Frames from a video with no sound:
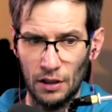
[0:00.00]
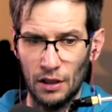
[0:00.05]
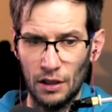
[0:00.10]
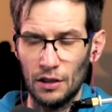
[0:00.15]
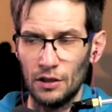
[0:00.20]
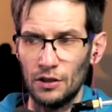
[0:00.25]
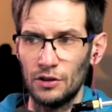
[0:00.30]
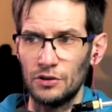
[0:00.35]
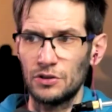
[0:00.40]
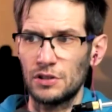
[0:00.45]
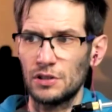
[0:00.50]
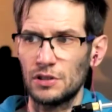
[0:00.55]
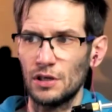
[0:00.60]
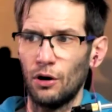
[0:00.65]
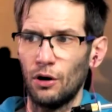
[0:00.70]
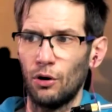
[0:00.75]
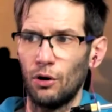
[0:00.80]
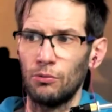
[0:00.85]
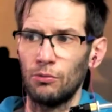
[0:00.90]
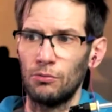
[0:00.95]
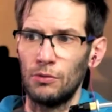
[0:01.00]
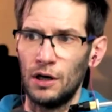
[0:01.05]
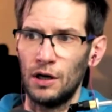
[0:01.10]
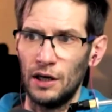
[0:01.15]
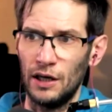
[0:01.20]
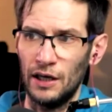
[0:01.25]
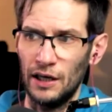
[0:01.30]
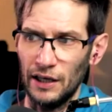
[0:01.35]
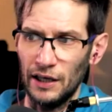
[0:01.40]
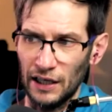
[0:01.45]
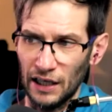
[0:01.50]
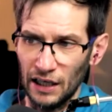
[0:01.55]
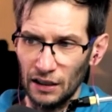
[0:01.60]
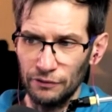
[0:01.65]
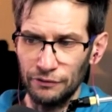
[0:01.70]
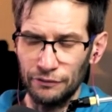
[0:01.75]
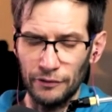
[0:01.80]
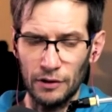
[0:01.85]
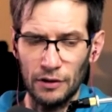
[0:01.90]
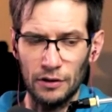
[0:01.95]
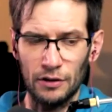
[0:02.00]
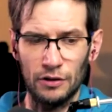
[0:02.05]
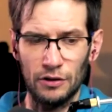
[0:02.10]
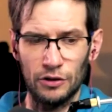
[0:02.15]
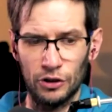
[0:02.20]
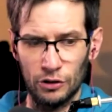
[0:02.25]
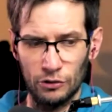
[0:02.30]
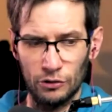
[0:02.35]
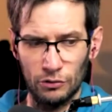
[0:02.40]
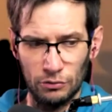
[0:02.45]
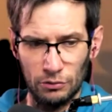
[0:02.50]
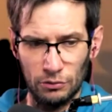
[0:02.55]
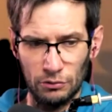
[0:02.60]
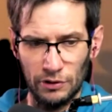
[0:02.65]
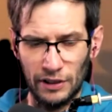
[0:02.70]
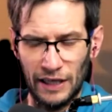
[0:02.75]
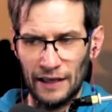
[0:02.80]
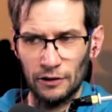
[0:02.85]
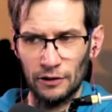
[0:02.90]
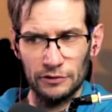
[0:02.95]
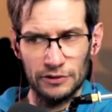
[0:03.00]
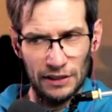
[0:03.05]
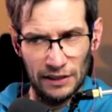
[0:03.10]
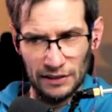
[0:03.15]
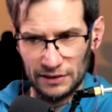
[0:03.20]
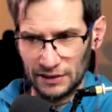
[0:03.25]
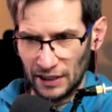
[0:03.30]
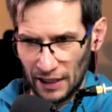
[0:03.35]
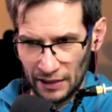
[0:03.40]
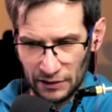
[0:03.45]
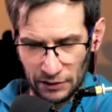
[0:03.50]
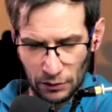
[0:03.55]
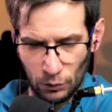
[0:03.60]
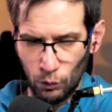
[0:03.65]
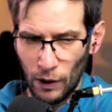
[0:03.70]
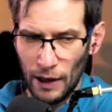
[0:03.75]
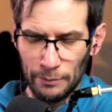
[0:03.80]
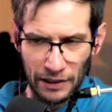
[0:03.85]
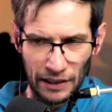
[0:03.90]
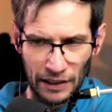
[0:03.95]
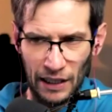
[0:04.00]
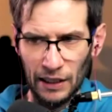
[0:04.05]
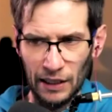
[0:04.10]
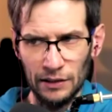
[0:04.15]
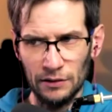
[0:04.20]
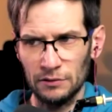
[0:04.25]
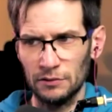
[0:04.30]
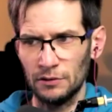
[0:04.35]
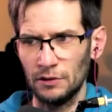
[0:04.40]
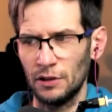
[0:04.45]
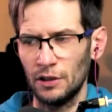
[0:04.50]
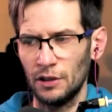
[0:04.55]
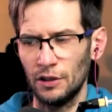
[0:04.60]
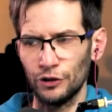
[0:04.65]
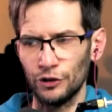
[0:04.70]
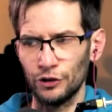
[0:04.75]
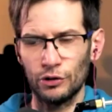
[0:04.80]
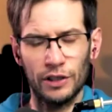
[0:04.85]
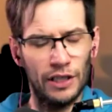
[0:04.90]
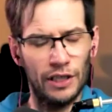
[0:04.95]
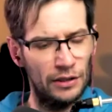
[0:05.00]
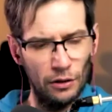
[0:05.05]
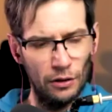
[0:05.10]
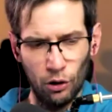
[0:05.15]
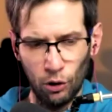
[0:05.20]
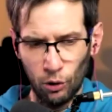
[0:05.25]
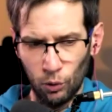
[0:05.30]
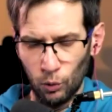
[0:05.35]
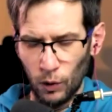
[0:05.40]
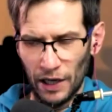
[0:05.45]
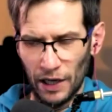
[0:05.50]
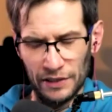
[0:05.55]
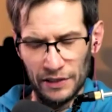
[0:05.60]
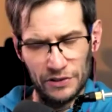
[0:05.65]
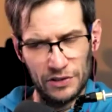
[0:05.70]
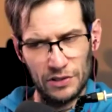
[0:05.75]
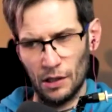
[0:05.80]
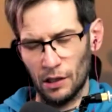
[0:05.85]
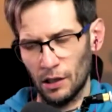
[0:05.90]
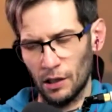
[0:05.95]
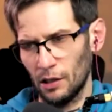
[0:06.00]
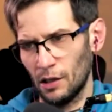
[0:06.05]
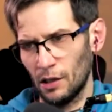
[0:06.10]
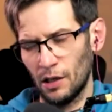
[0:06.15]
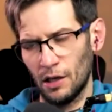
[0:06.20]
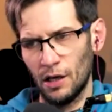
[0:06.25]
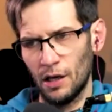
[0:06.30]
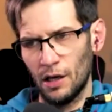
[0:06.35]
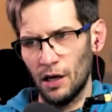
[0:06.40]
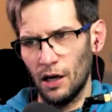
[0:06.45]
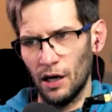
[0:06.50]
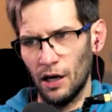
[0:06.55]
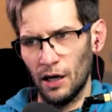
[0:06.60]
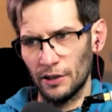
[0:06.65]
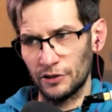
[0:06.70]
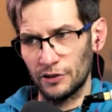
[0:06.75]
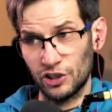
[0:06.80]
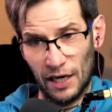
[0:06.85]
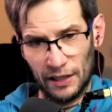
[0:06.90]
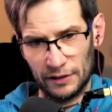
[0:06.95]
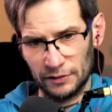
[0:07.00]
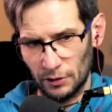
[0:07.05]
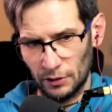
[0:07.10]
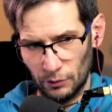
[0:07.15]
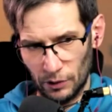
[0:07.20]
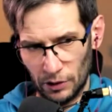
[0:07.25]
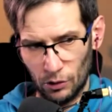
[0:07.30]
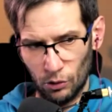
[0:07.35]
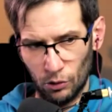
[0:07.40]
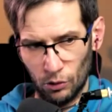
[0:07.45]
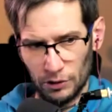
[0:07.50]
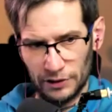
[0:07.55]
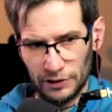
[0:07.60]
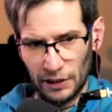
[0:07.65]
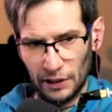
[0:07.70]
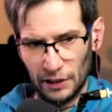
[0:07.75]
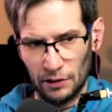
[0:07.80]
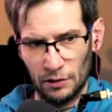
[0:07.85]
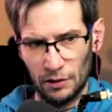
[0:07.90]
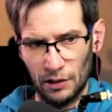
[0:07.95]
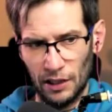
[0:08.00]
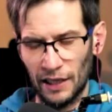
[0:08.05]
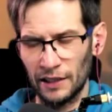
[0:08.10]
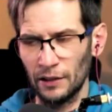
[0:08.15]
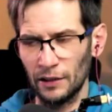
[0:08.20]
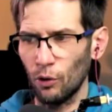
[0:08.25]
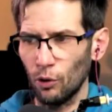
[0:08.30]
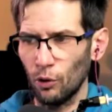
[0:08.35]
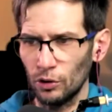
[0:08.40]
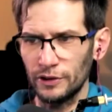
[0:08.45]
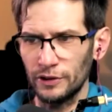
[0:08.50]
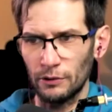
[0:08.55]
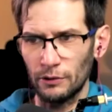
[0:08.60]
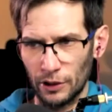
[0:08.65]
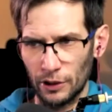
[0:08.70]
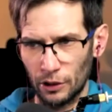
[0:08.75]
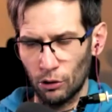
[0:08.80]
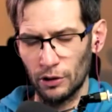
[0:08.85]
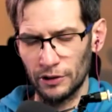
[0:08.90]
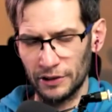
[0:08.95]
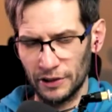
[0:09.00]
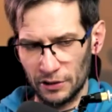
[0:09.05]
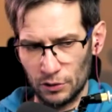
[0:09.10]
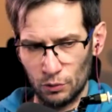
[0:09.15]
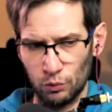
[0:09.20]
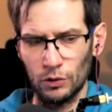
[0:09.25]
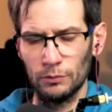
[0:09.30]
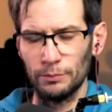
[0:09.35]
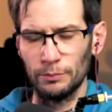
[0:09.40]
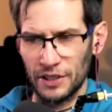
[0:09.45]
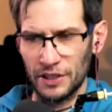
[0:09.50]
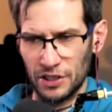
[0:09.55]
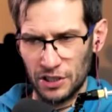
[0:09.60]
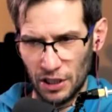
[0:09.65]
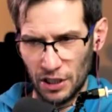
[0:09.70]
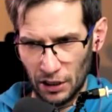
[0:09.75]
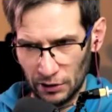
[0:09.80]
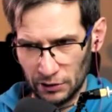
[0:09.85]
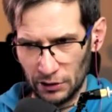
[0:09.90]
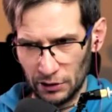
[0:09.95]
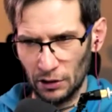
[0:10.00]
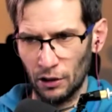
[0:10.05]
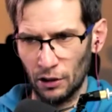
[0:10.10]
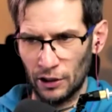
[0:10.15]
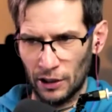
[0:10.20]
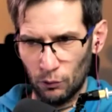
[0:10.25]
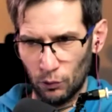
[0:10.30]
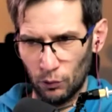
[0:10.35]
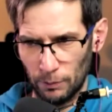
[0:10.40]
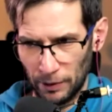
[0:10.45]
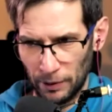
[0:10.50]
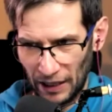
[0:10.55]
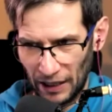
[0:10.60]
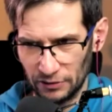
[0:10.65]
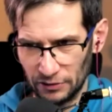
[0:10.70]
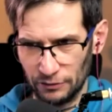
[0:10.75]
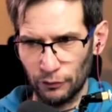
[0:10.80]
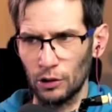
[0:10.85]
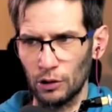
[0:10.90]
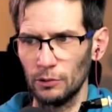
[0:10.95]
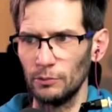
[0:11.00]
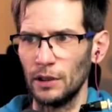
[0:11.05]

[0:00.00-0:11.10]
So if you cannot attend the webinar, you can always check the recording, and all the recordings will be shared on our platform